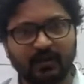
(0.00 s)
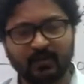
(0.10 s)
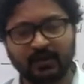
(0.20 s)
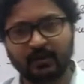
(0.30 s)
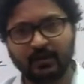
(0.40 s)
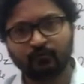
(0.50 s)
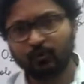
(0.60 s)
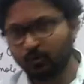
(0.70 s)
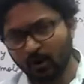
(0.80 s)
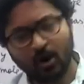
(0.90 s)
carbon,
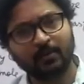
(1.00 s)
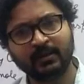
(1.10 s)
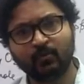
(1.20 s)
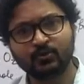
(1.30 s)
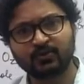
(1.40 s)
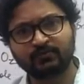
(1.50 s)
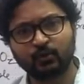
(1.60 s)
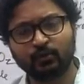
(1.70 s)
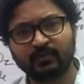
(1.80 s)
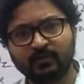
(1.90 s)
so you know how many moles of
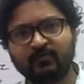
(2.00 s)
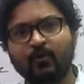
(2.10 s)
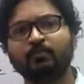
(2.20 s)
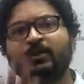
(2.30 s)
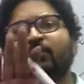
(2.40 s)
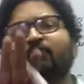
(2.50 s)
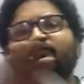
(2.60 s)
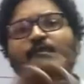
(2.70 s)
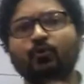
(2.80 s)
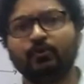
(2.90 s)
CO2 will be formed?
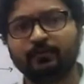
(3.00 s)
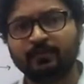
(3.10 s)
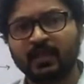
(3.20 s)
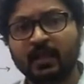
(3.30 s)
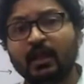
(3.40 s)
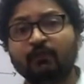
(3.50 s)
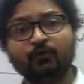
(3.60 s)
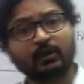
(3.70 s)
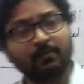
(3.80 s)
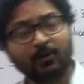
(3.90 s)
4.
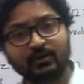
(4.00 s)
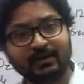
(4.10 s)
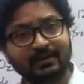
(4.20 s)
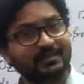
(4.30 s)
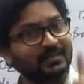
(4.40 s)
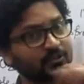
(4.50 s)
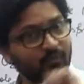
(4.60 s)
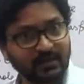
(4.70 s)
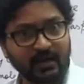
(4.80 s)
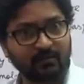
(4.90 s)
If your compound contains
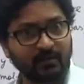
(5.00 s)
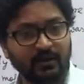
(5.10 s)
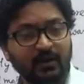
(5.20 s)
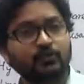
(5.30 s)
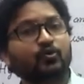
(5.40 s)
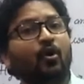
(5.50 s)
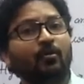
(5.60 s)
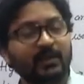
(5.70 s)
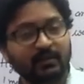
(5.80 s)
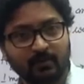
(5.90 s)
just 1 carbon, so
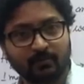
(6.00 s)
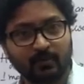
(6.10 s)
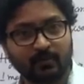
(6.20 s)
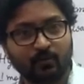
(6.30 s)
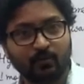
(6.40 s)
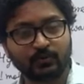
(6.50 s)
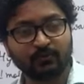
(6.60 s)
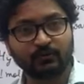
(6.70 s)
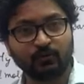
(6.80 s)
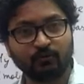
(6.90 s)
how many moles
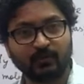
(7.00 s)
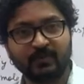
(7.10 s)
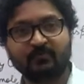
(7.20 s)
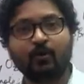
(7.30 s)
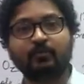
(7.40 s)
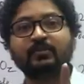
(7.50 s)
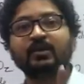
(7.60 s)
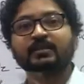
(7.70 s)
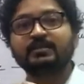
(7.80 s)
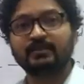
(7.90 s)
of CO2 will be formed?
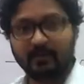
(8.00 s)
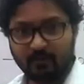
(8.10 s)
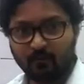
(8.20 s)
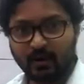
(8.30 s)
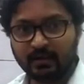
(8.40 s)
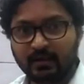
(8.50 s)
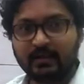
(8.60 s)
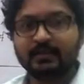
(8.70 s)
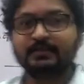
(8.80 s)
Just 1.